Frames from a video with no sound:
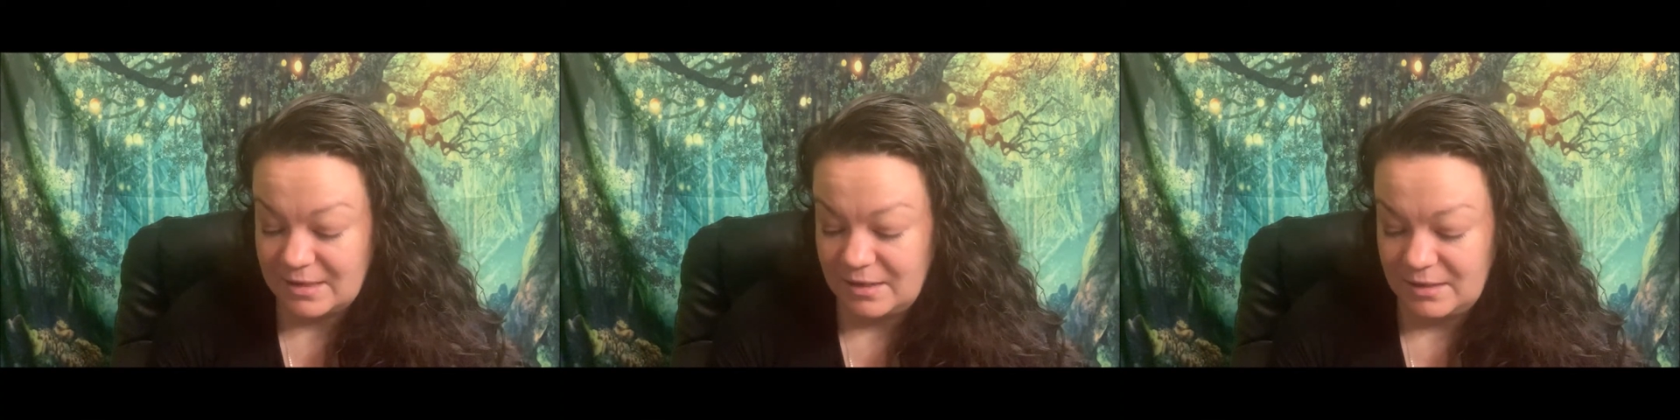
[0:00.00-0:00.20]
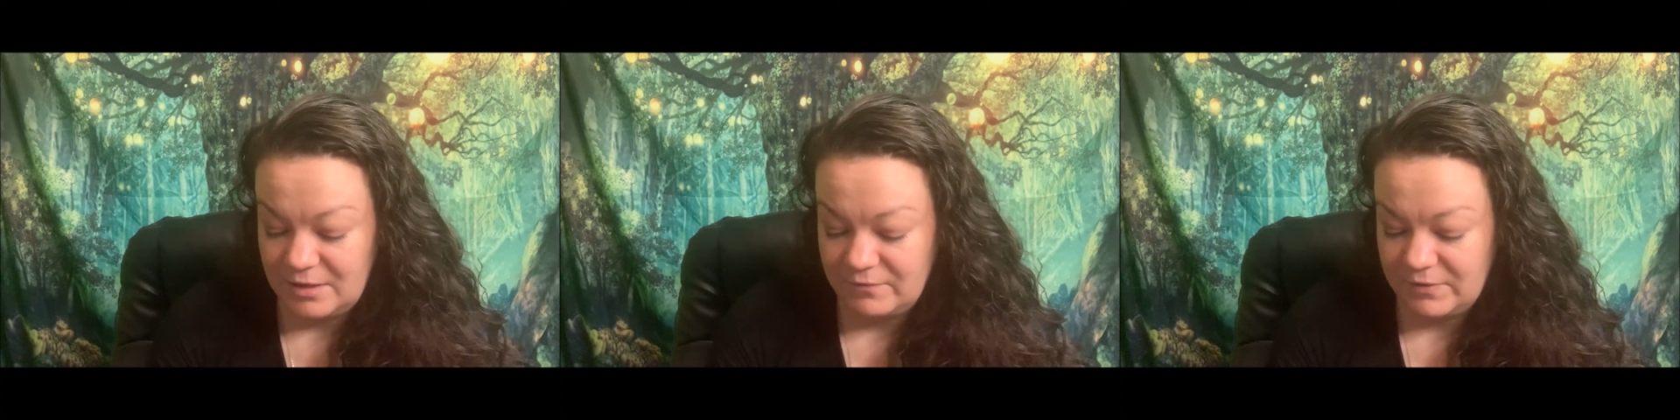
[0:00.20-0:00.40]

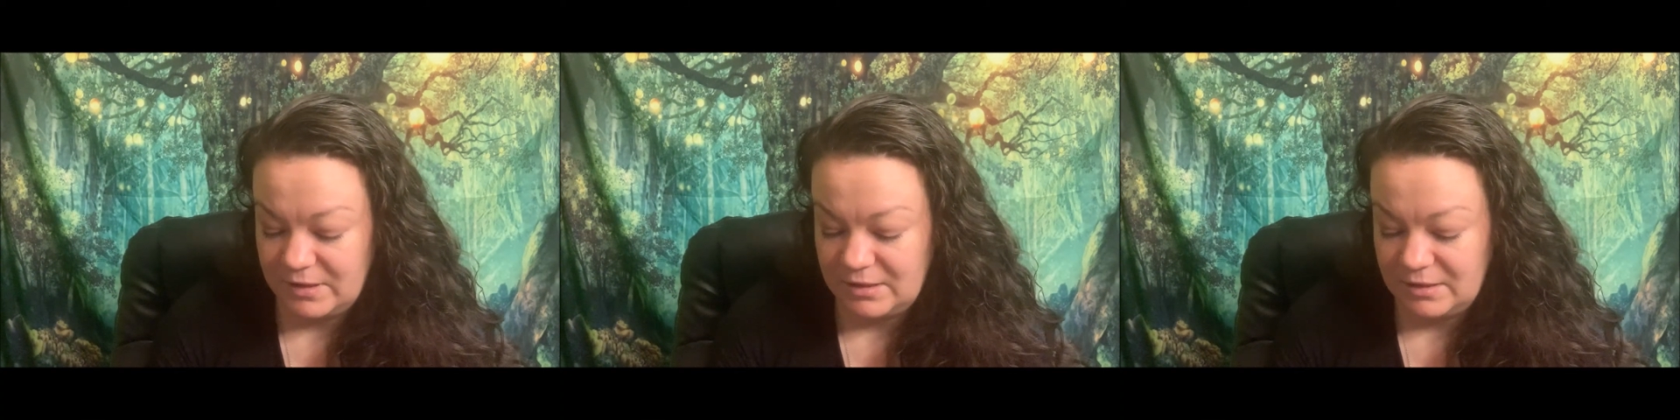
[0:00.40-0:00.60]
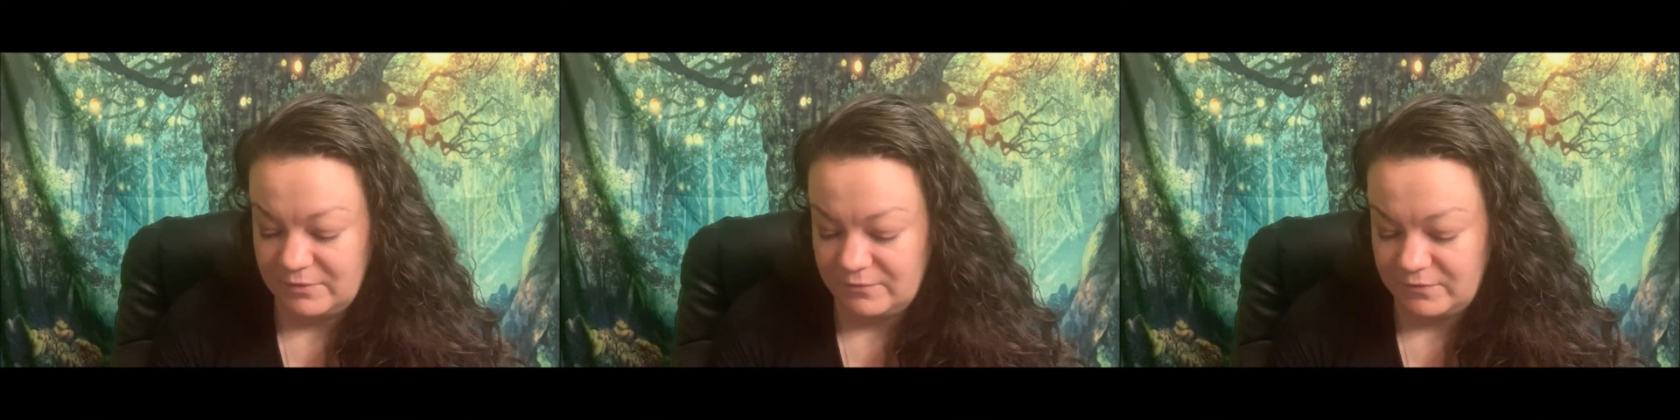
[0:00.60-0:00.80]
that
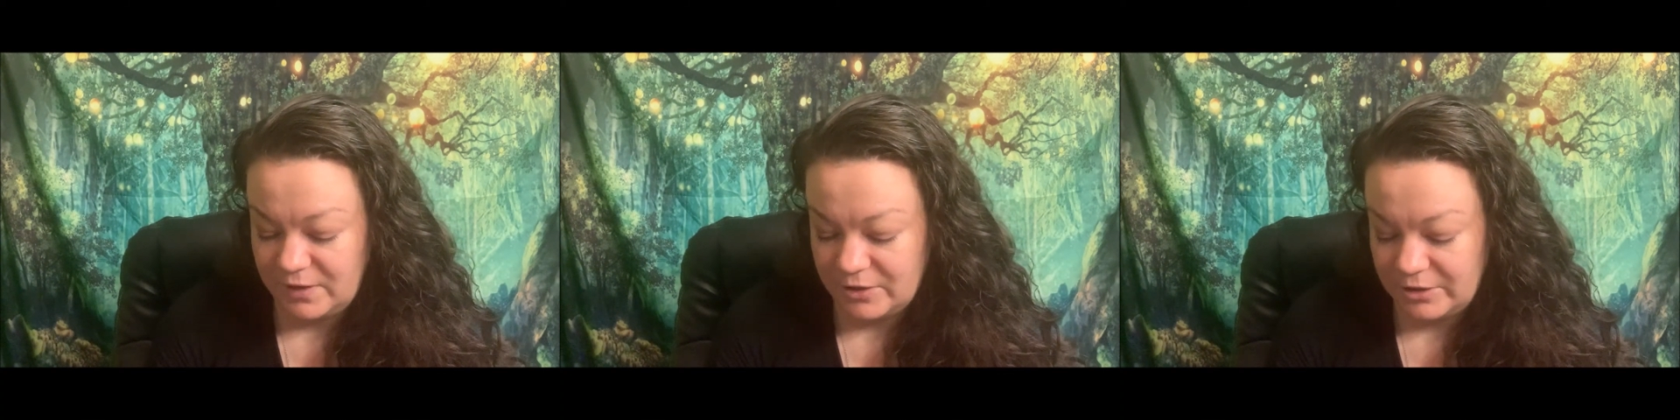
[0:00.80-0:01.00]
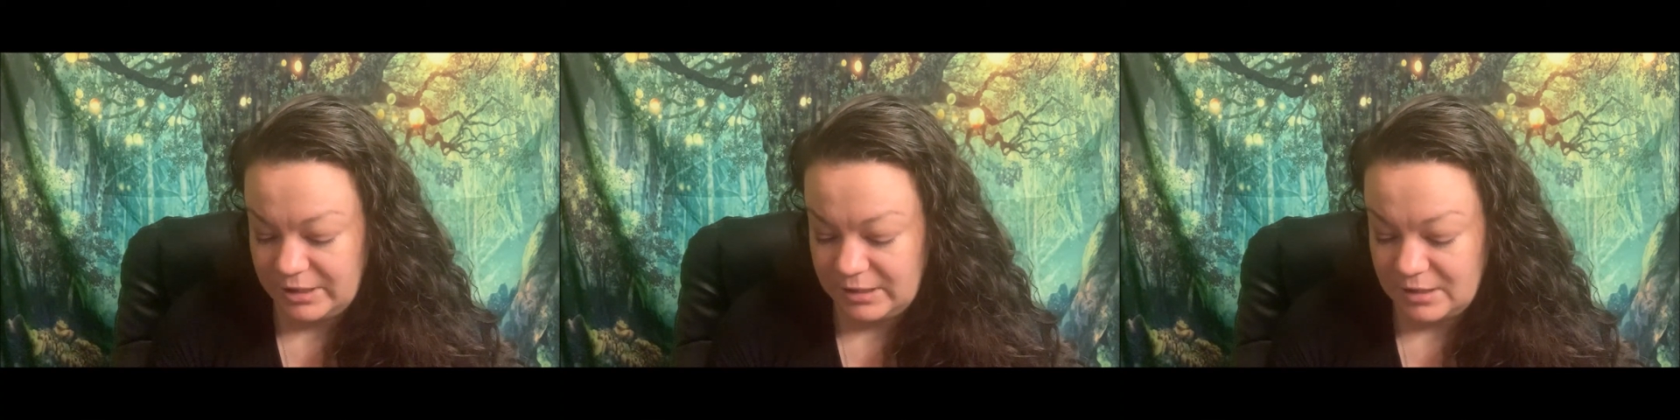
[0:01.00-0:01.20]
even
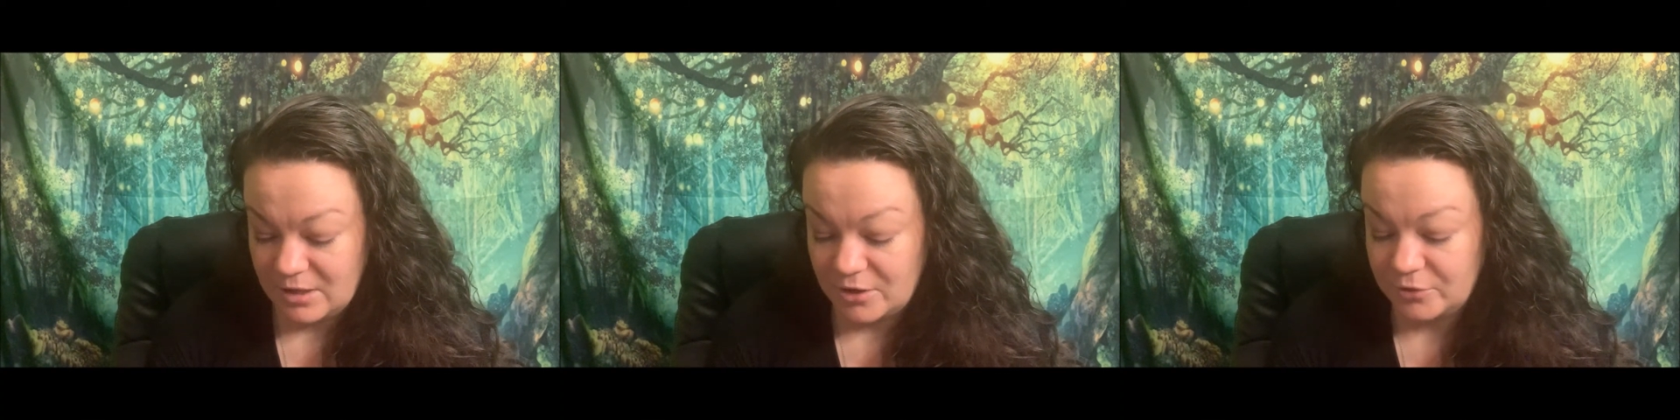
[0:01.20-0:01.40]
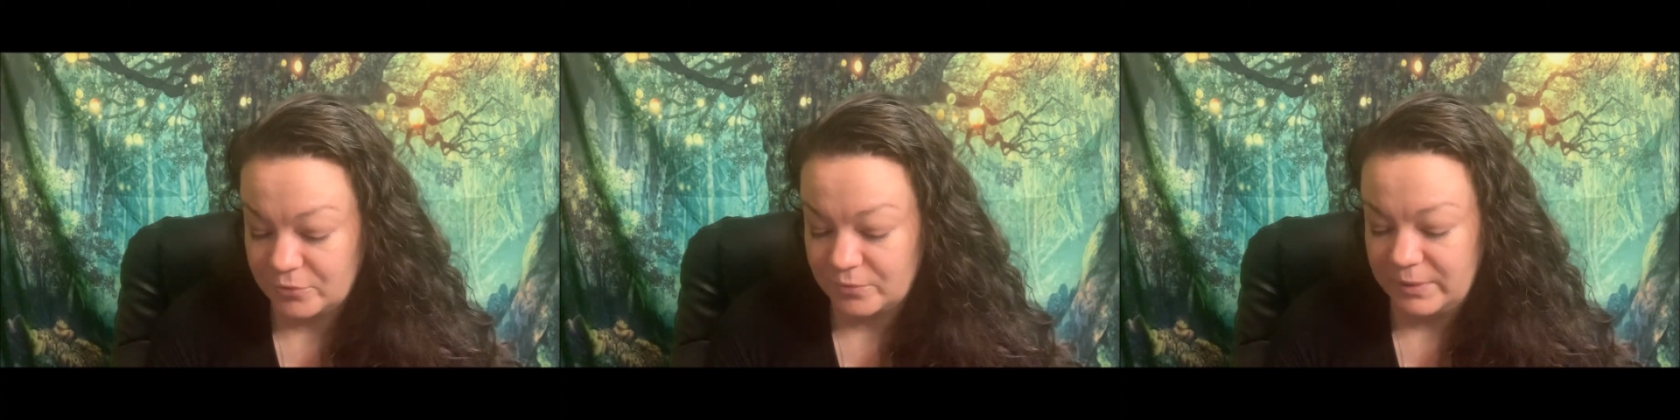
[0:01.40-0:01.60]
very
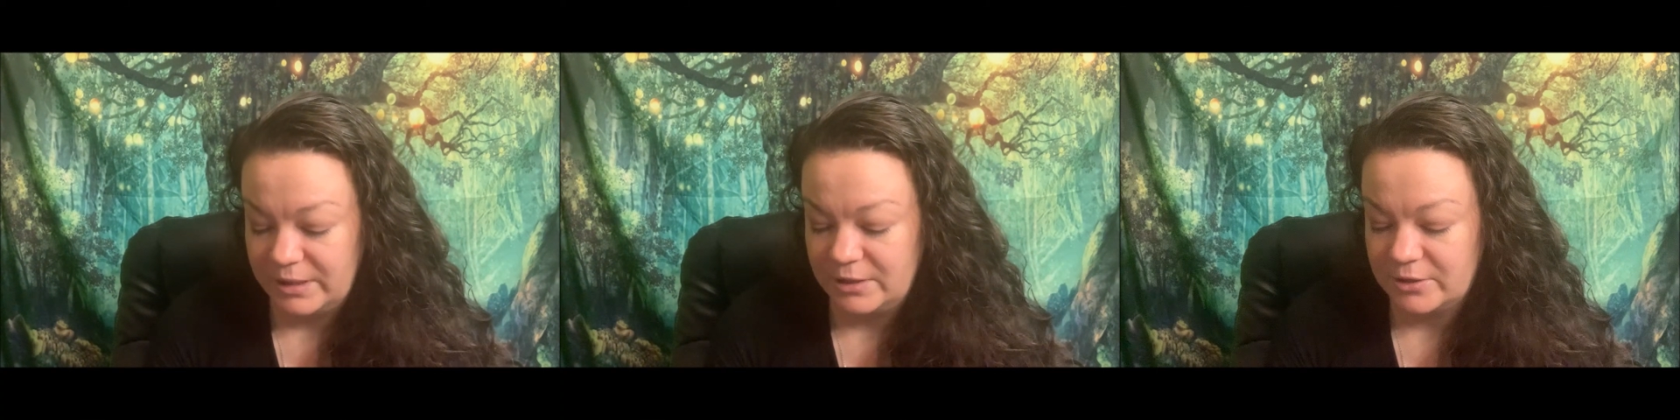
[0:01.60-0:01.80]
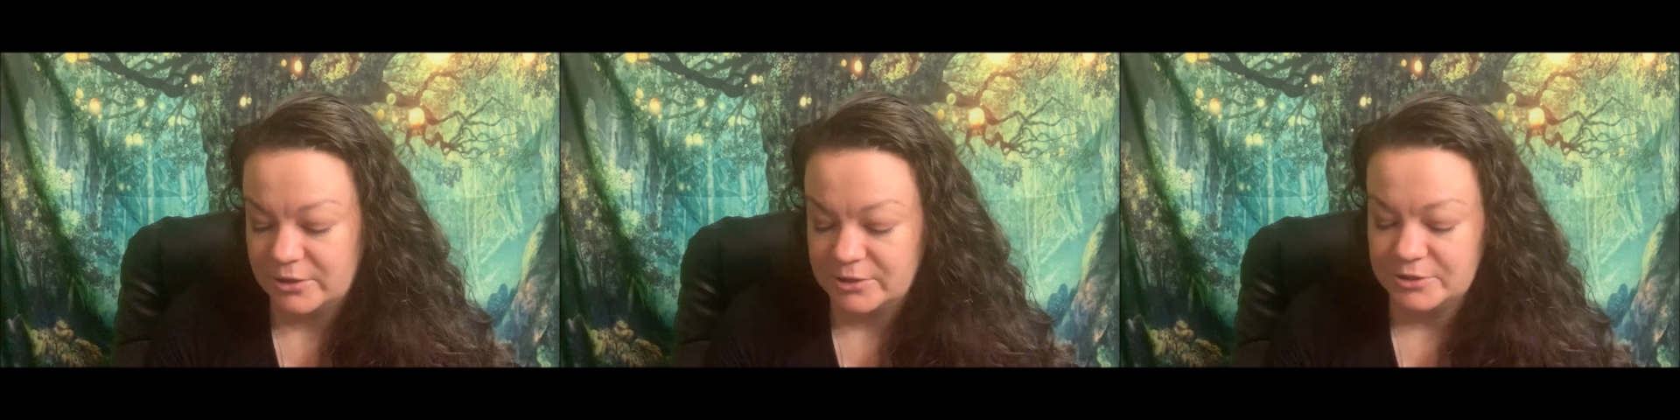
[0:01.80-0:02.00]
young
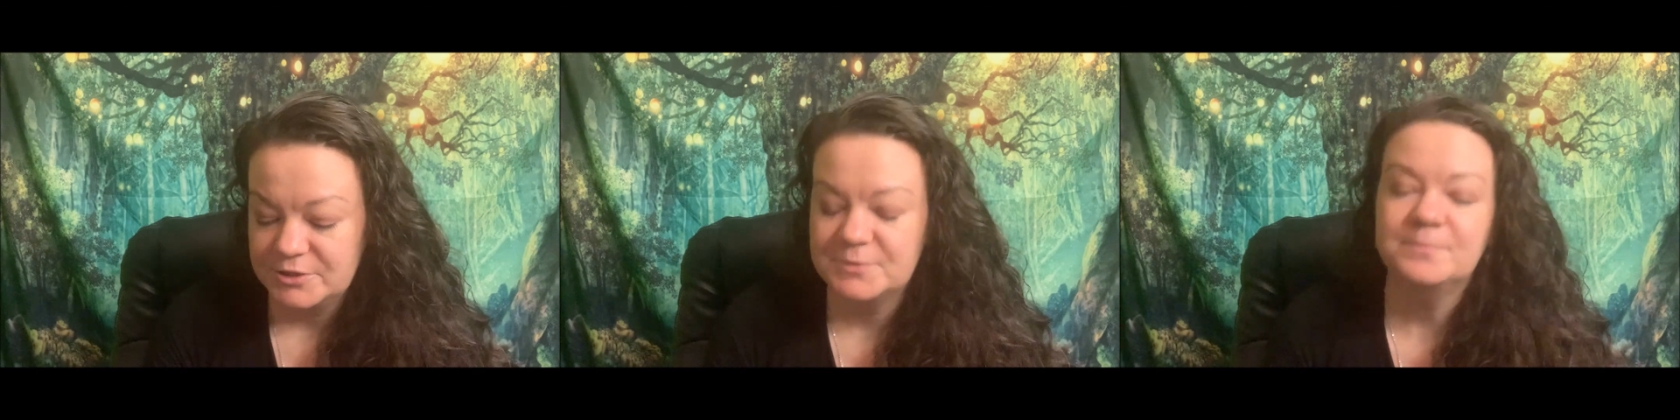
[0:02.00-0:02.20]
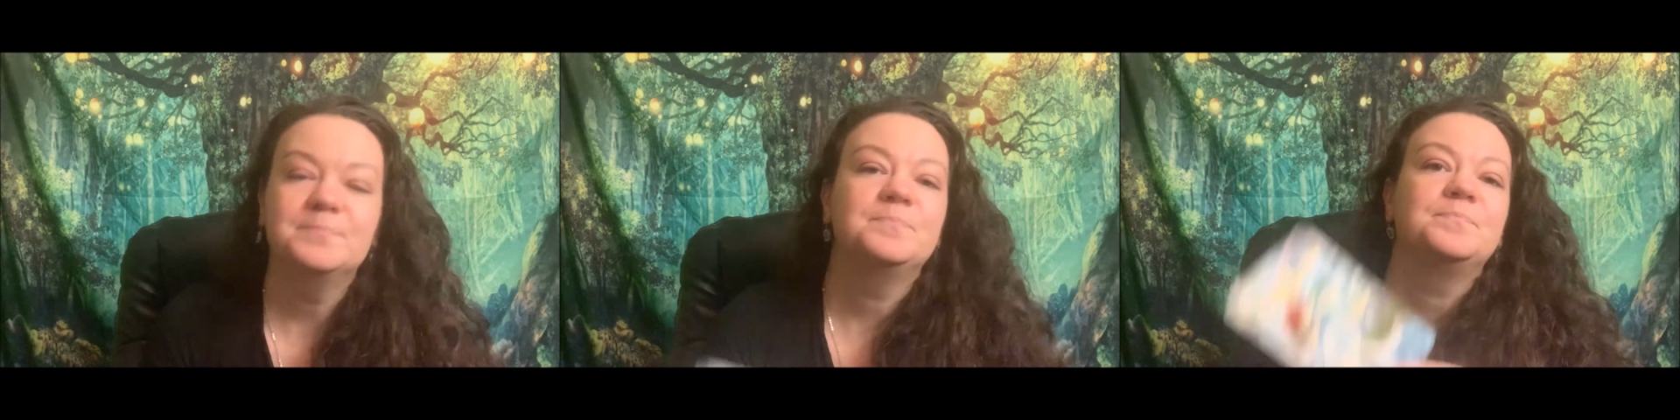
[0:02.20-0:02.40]

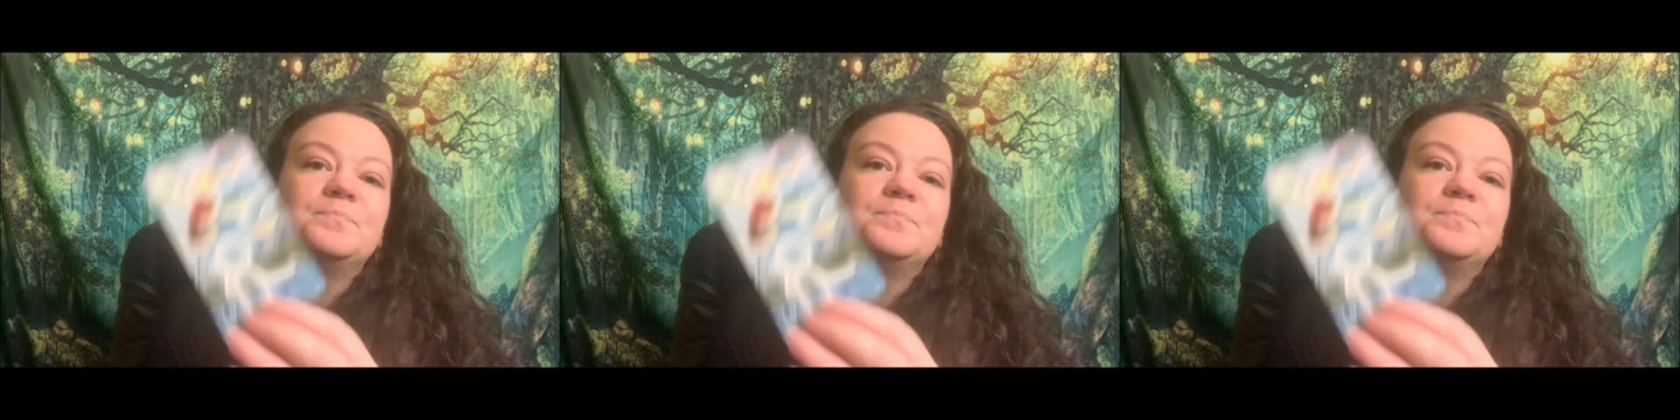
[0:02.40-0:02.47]
readers,